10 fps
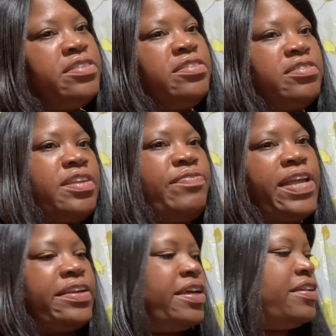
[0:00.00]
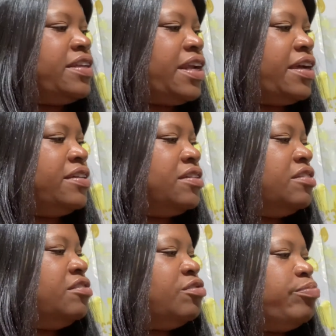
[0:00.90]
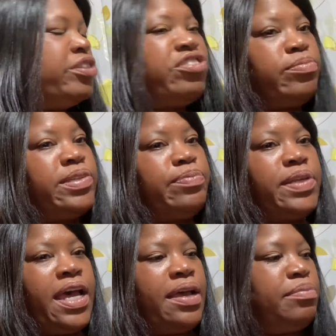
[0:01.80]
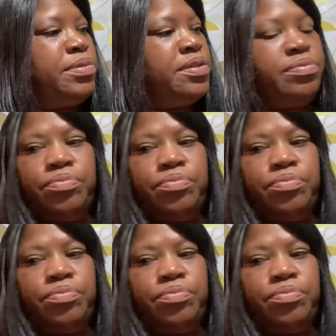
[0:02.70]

stuff like that I switch up sometimes.